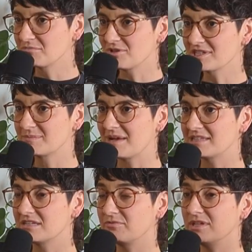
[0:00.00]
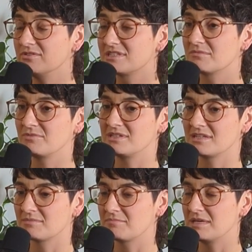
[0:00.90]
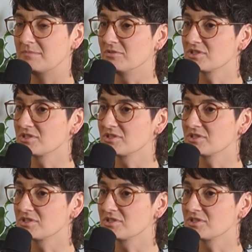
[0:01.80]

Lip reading: more expensive. We did them at people's